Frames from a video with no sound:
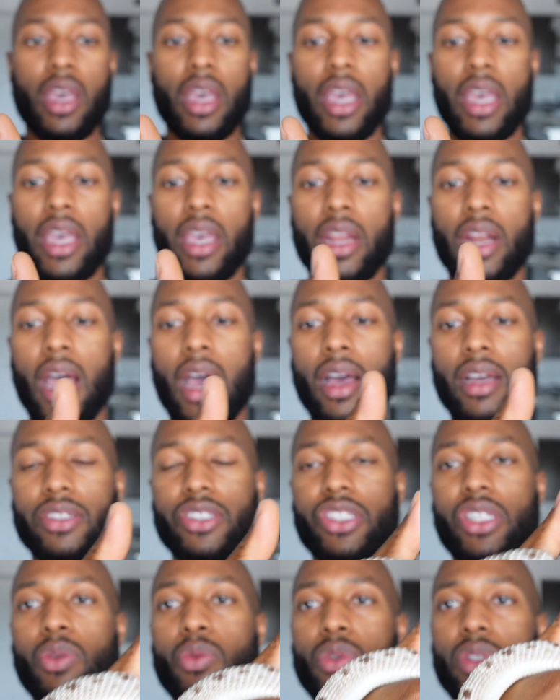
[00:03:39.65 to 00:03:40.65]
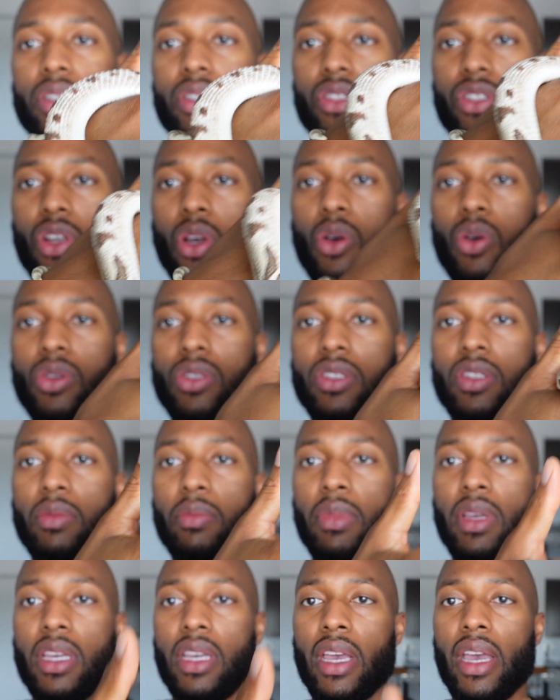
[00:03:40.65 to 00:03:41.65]
And she was sold to
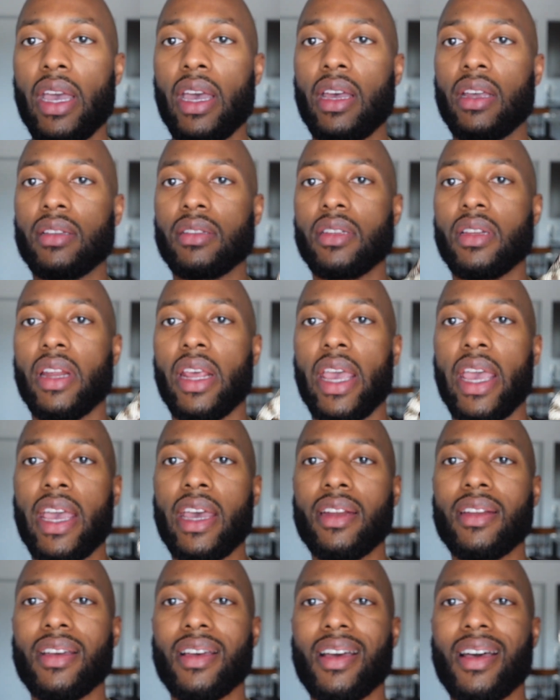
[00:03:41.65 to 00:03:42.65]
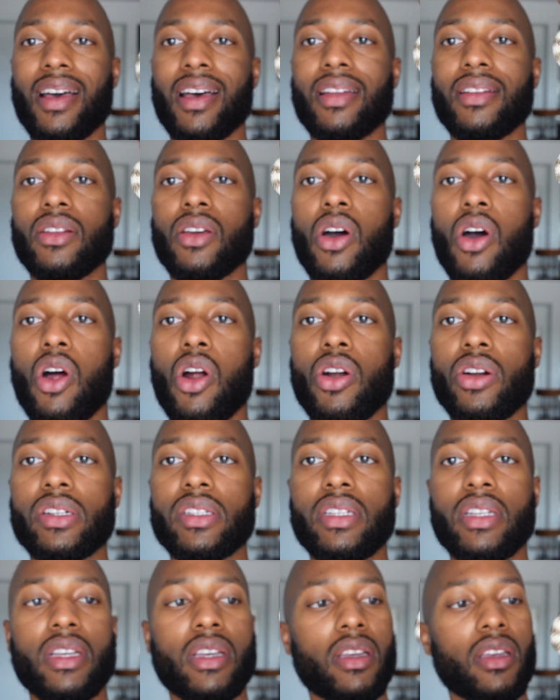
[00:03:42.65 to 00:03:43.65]
me as an Anaconda
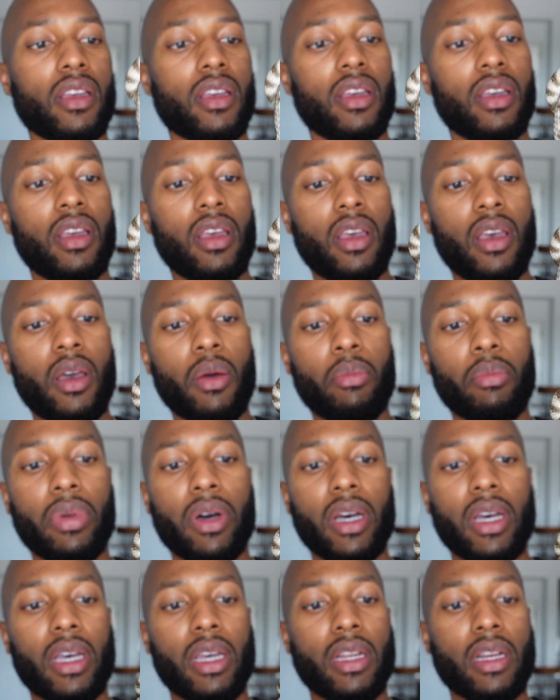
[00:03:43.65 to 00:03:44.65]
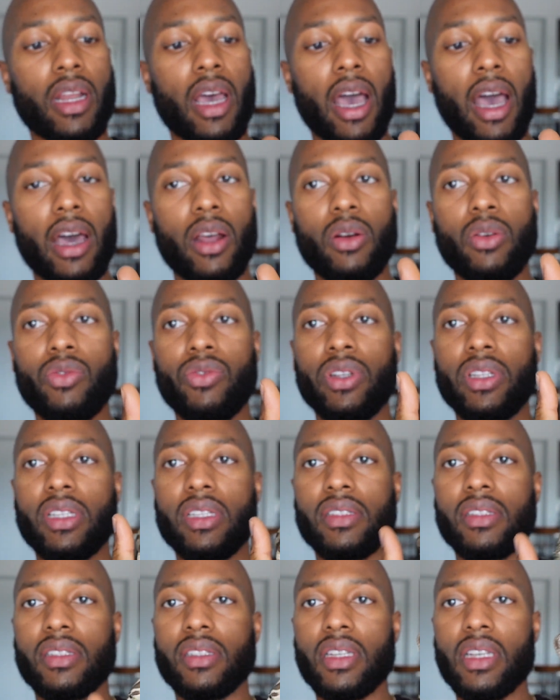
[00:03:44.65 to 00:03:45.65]
Arctic, but I don't really
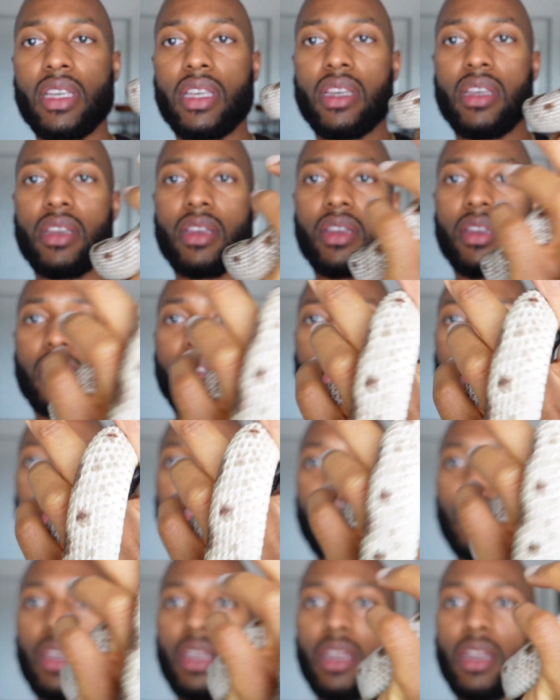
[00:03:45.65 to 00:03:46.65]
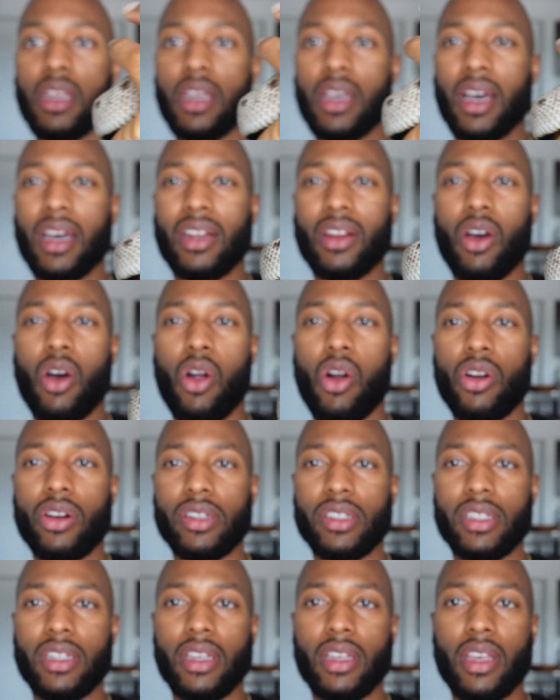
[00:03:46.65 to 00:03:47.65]
see any kind of
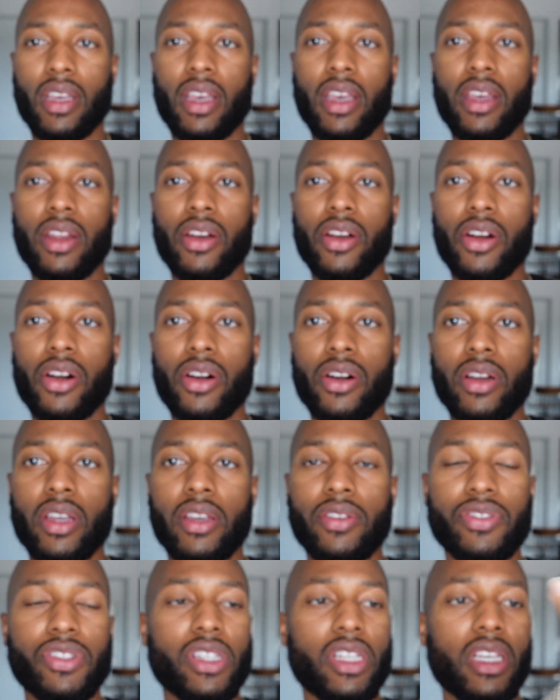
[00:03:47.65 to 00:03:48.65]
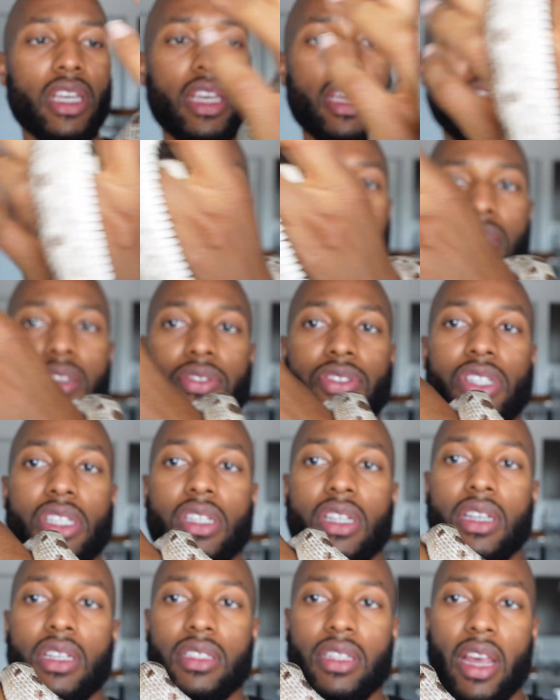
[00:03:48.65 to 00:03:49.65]
Arctic in her. If she
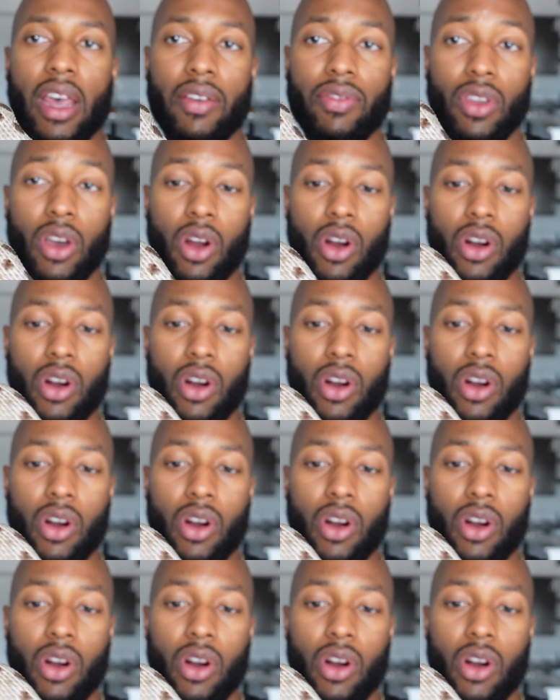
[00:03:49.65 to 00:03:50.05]
does have the